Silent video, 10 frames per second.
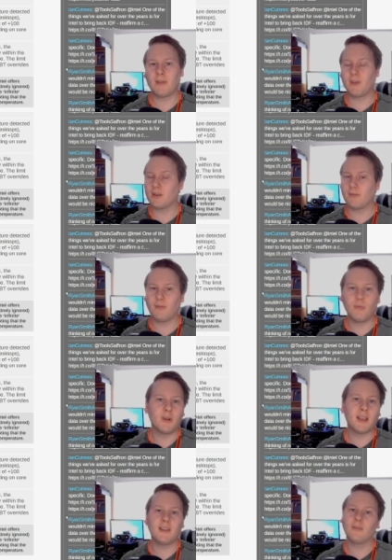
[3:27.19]
If it can do four
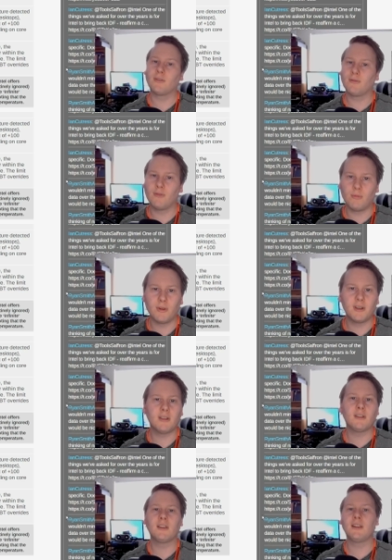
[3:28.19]
point eight, it will do four point
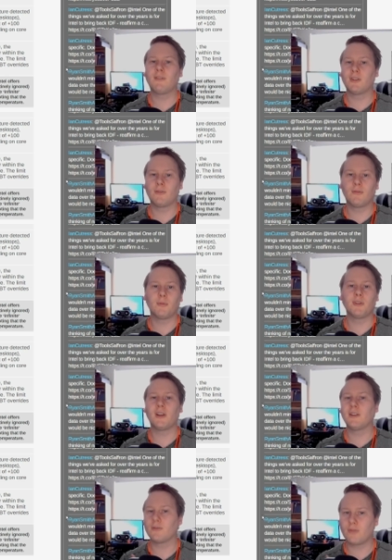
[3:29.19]
nine. If it can do four point
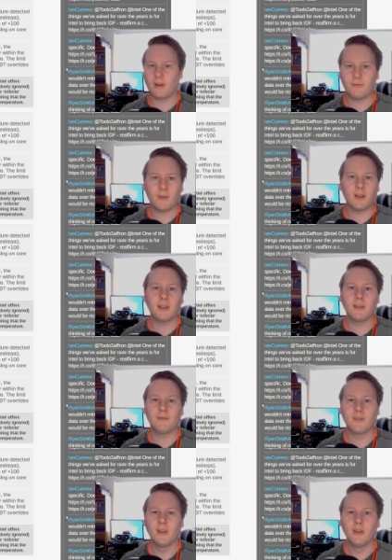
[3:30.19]
nine, it will try
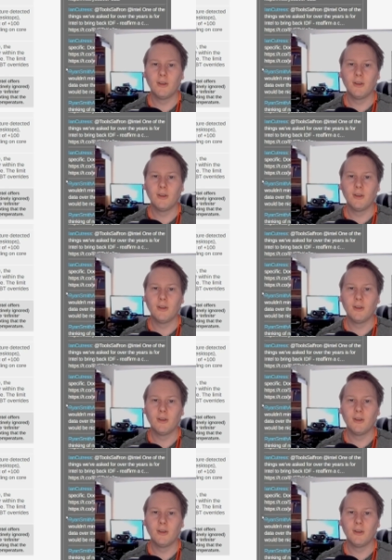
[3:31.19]
five,